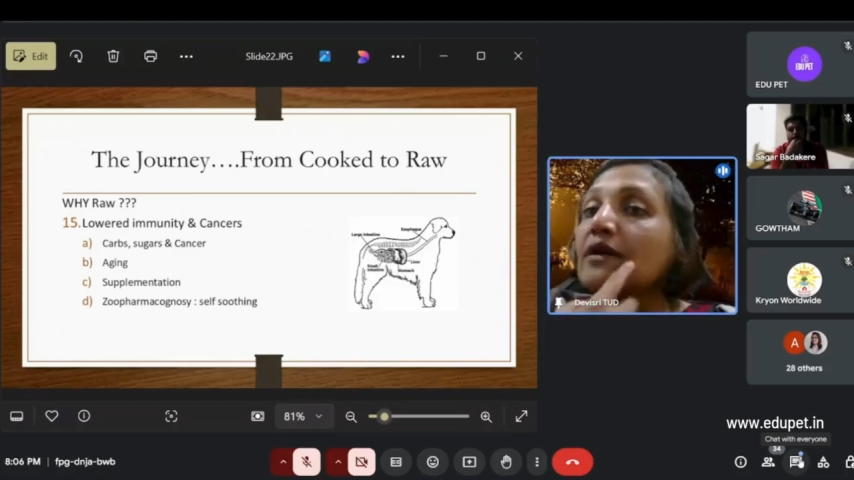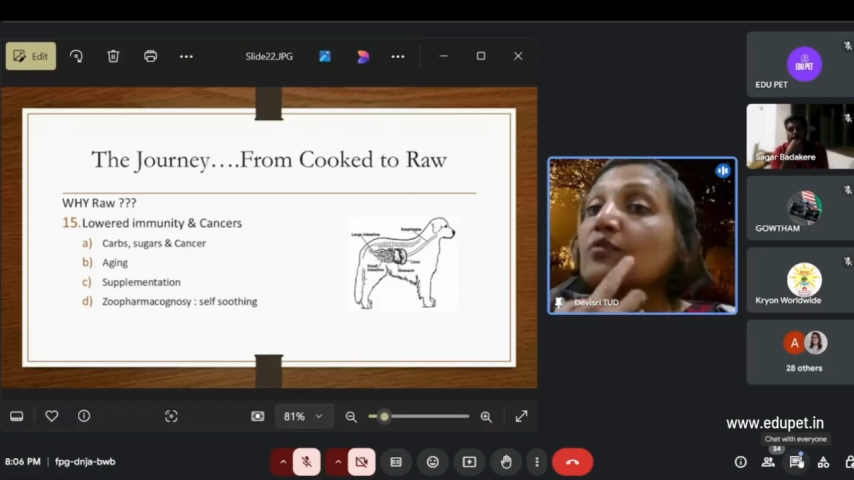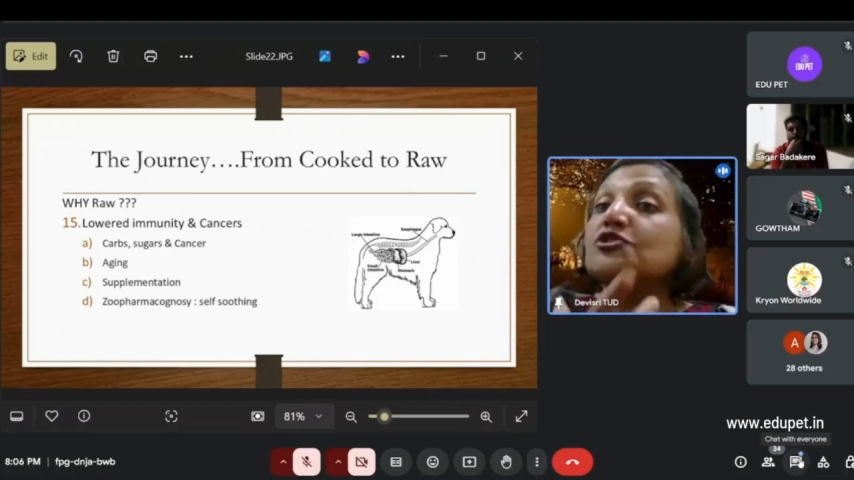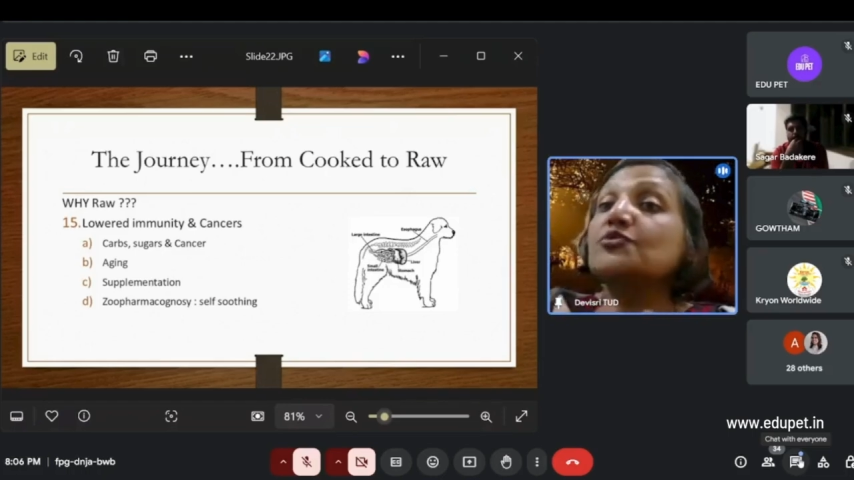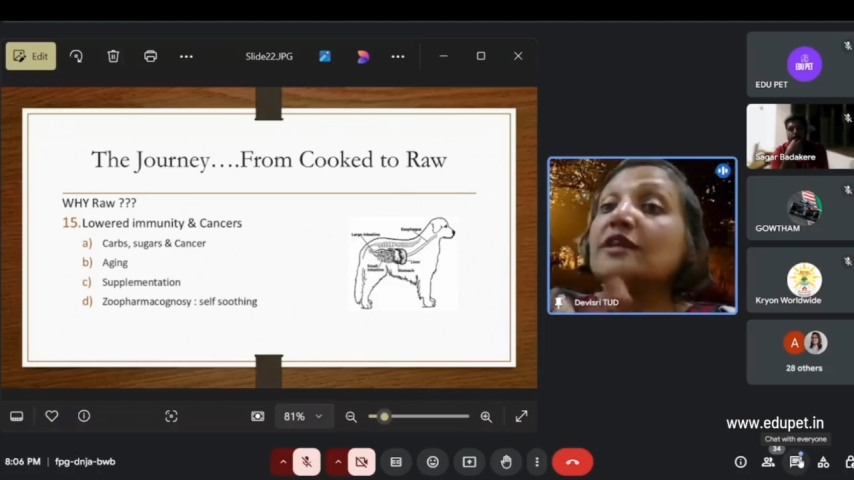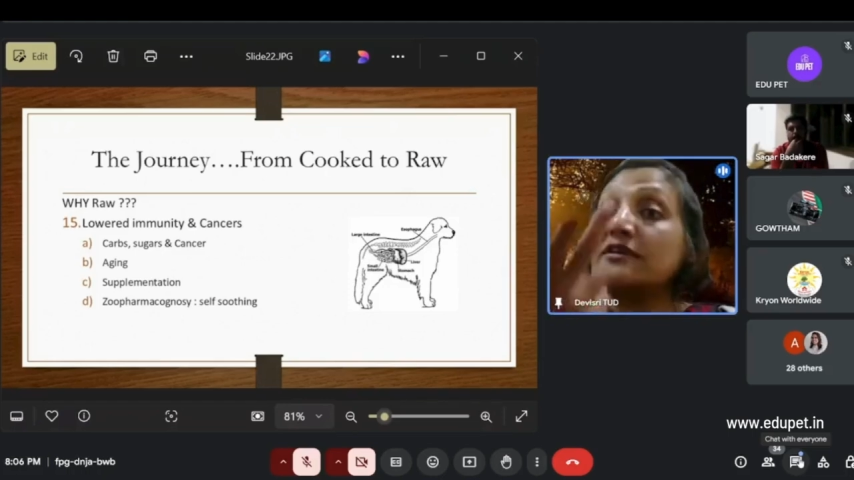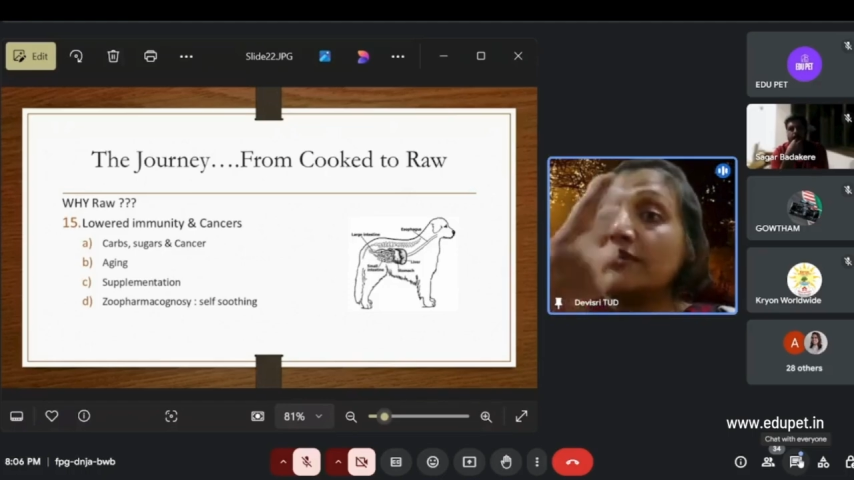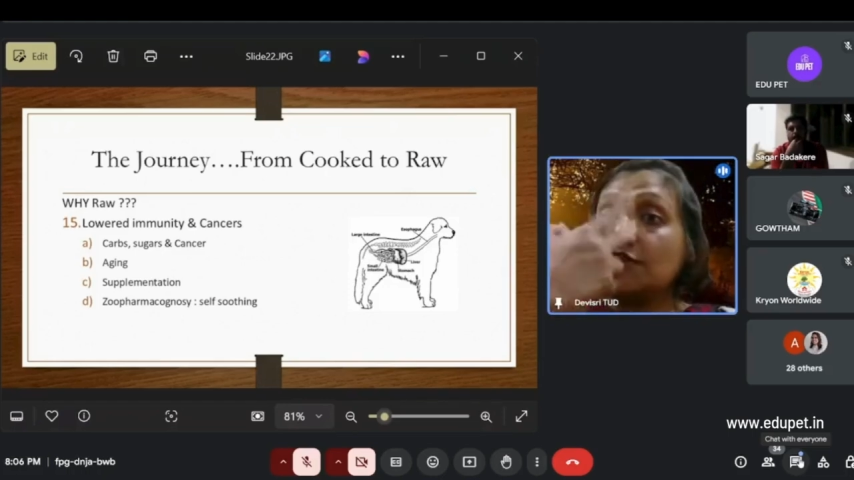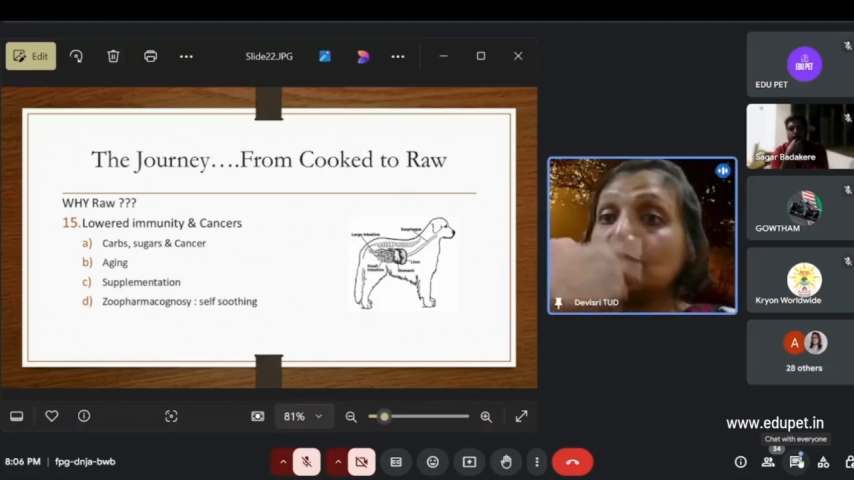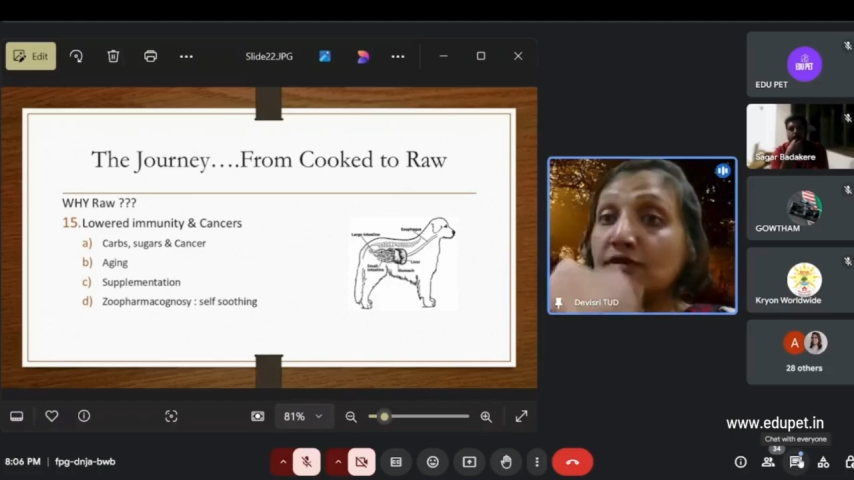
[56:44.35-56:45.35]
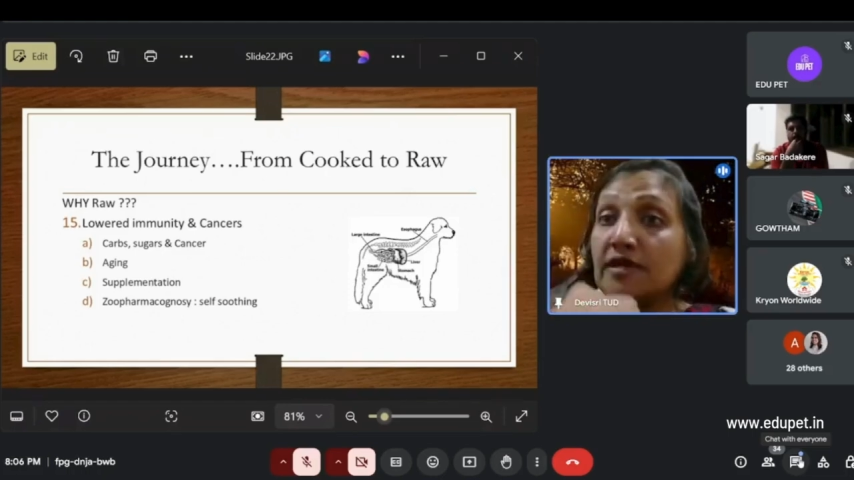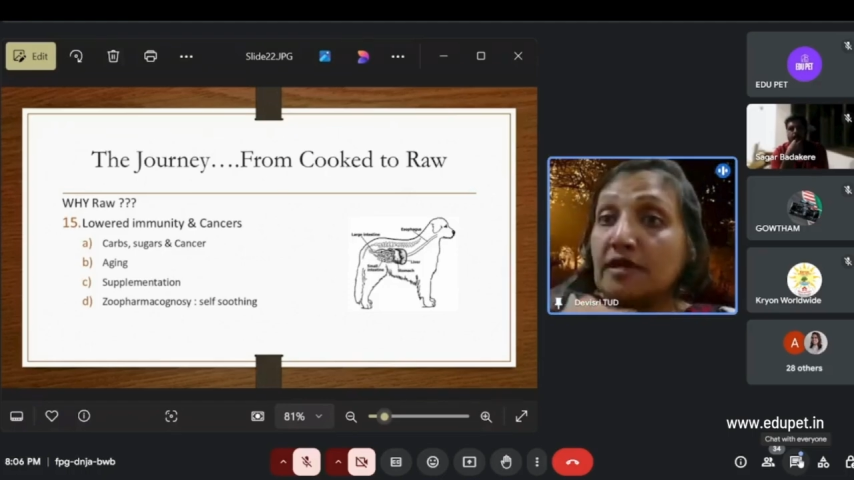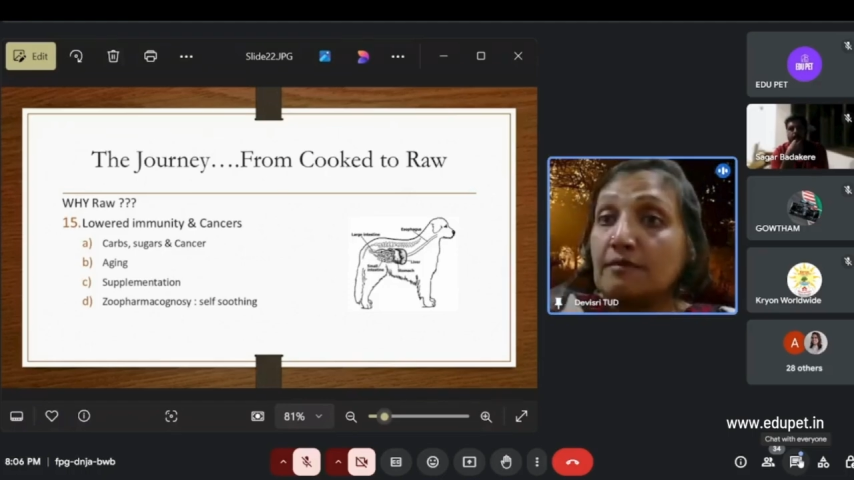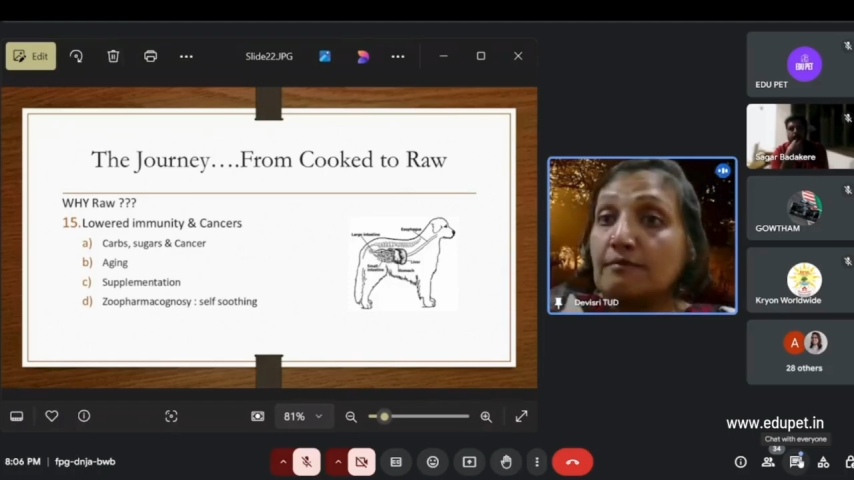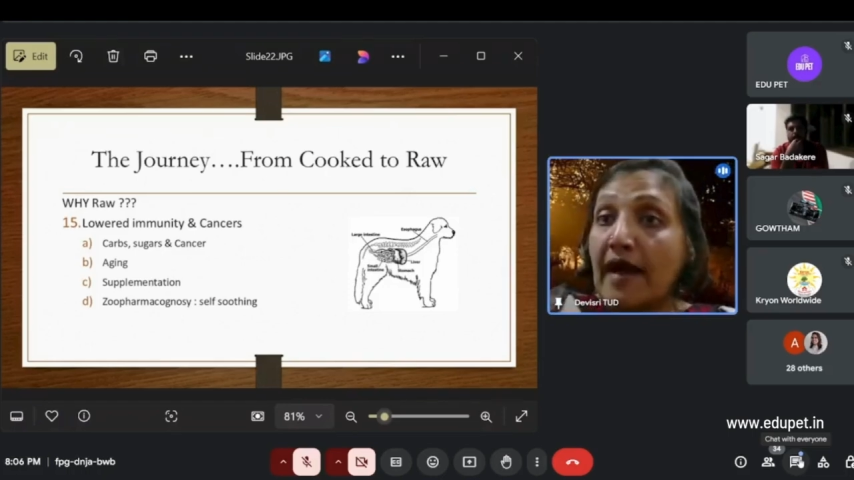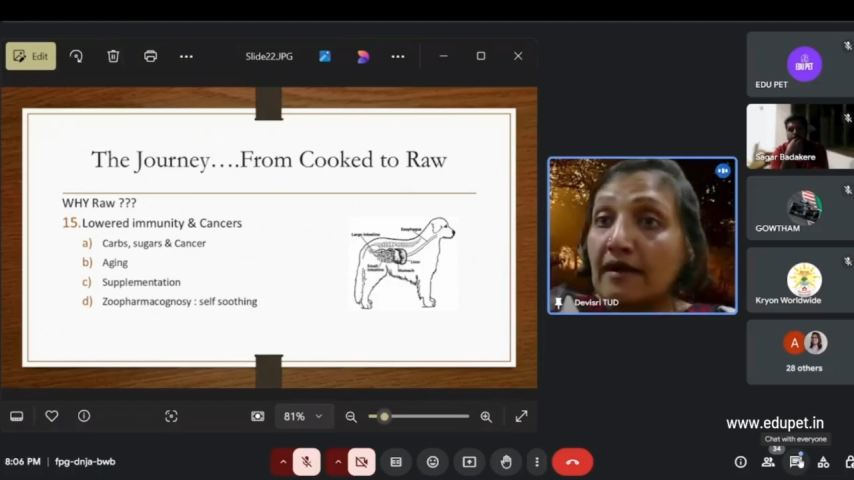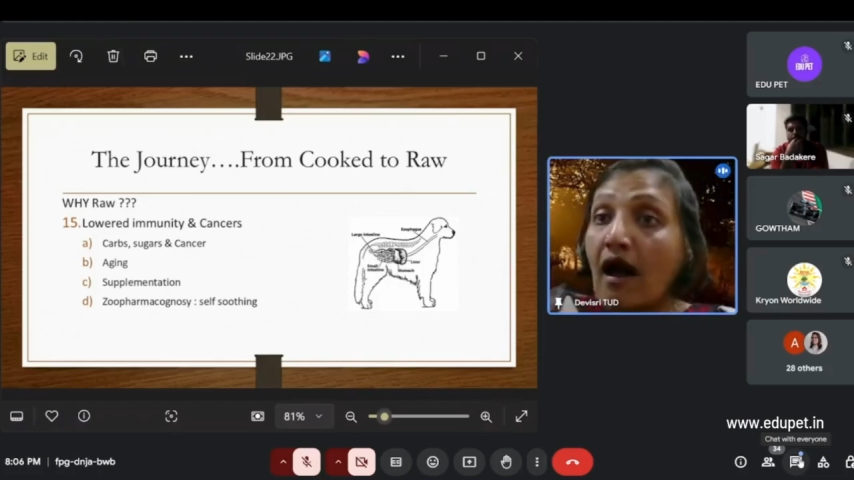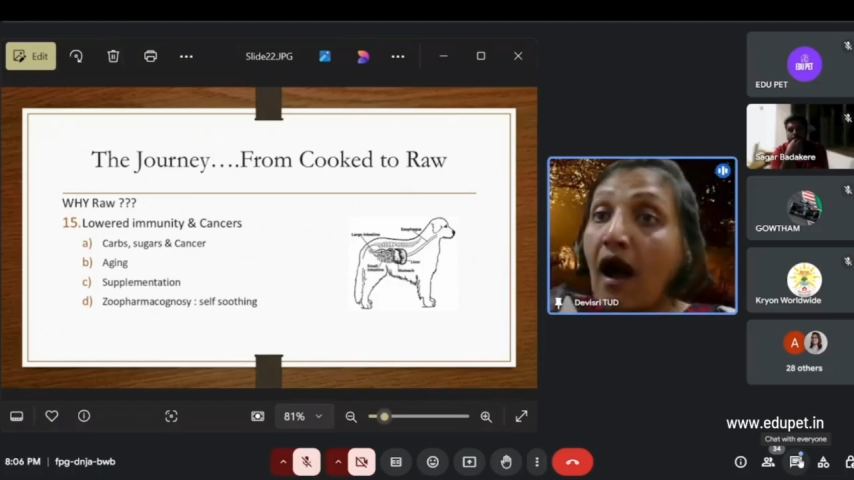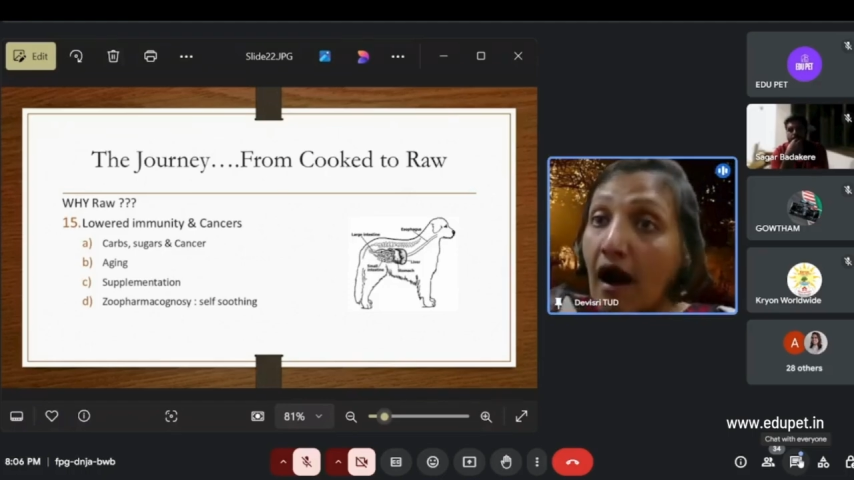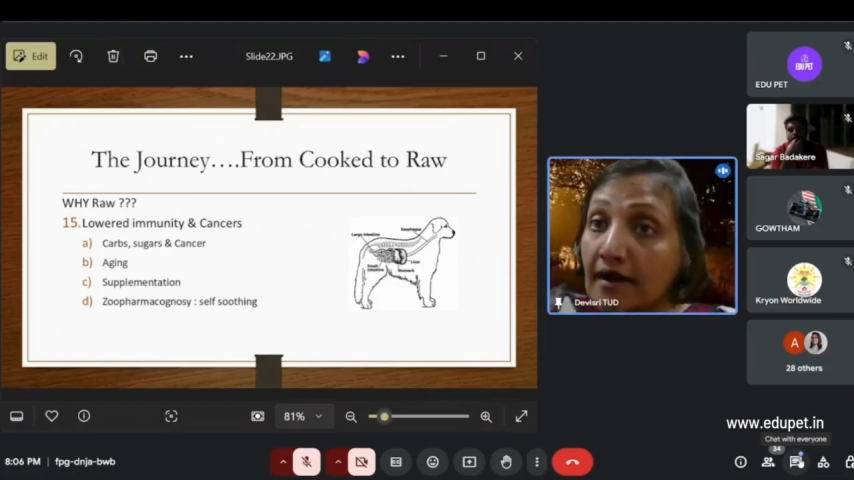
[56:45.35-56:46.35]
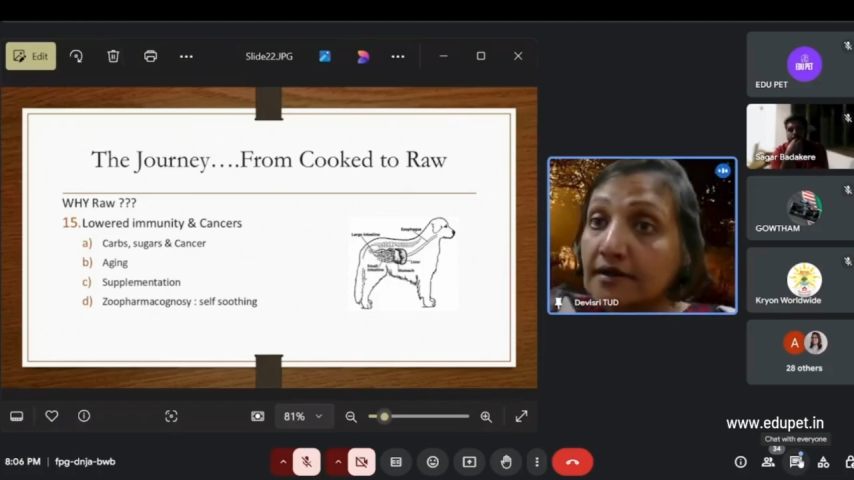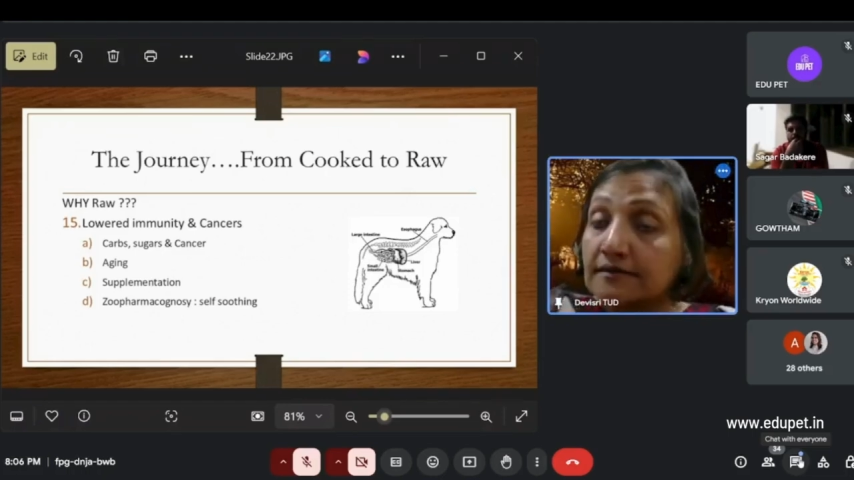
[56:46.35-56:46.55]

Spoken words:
which will eventually impact heart,